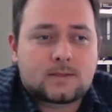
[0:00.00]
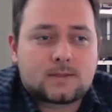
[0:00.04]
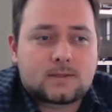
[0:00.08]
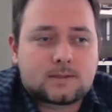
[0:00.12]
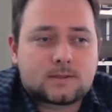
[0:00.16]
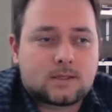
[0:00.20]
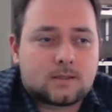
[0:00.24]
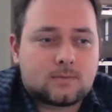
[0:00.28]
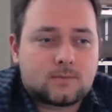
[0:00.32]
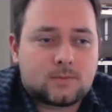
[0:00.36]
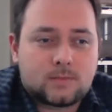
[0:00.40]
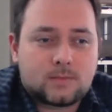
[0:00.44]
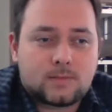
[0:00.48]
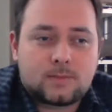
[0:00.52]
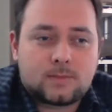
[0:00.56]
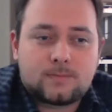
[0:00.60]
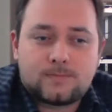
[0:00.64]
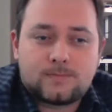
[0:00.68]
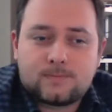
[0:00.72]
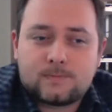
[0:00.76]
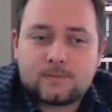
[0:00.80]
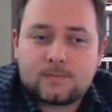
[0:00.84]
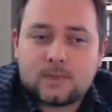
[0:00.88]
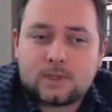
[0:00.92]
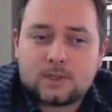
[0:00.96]
some
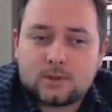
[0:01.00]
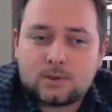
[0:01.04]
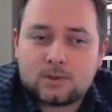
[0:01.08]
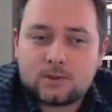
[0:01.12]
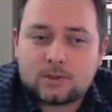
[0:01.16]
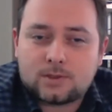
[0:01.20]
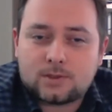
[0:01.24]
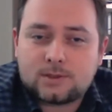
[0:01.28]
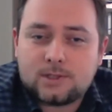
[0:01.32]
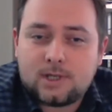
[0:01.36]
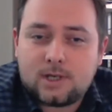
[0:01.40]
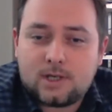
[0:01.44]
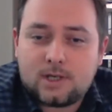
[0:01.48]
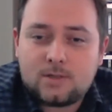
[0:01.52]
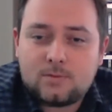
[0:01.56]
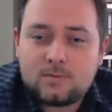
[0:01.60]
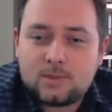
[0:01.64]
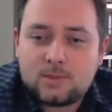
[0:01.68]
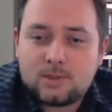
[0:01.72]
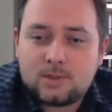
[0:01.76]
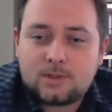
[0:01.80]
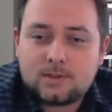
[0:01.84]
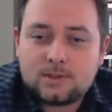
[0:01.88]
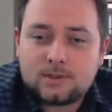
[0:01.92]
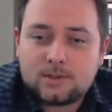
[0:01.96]
long time
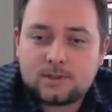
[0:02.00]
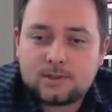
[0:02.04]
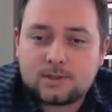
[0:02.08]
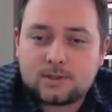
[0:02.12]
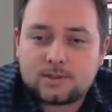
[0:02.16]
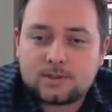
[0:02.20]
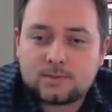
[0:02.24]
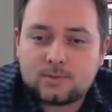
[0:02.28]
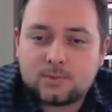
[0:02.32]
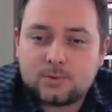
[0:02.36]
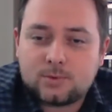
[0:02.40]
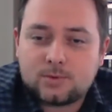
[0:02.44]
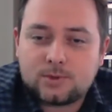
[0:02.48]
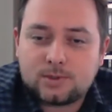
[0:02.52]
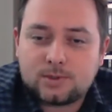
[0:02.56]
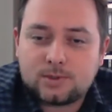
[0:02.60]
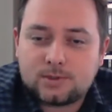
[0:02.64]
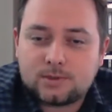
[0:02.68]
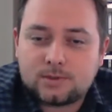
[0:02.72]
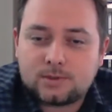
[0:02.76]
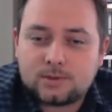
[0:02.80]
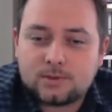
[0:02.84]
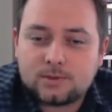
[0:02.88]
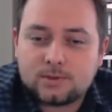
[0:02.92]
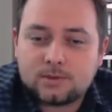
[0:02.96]
and put it
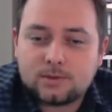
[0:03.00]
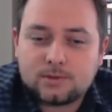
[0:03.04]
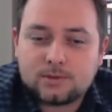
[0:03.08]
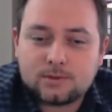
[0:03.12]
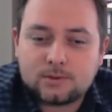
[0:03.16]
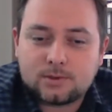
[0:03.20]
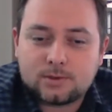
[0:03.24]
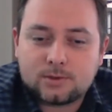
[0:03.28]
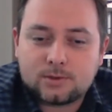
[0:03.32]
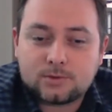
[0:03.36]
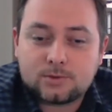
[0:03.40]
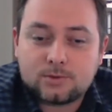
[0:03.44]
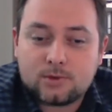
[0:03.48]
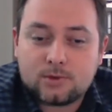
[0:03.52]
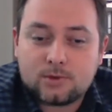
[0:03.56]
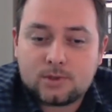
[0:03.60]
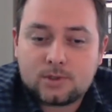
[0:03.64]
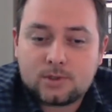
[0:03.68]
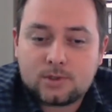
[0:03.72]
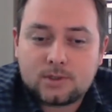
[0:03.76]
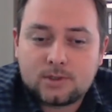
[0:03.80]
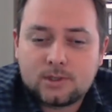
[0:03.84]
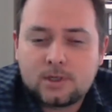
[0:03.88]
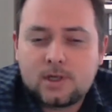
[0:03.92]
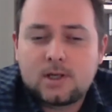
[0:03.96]
in a long
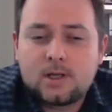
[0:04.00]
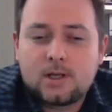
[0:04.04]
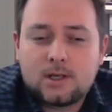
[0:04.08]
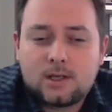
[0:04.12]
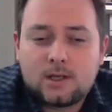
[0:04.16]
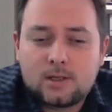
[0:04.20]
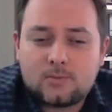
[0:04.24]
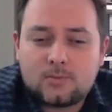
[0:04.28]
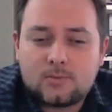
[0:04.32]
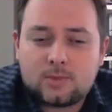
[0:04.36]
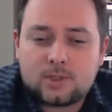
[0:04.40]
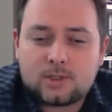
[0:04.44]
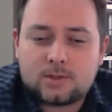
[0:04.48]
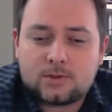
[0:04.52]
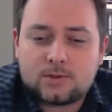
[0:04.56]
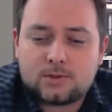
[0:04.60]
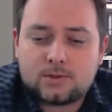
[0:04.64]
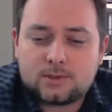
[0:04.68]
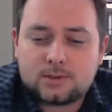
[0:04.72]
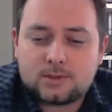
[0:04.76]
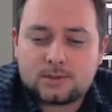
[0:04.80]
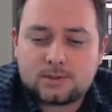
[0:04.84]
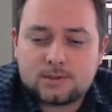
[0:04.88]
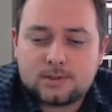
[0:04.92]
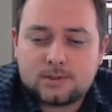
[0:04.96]
drawer,
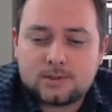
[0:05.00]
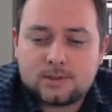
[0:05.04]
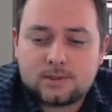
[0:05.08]
because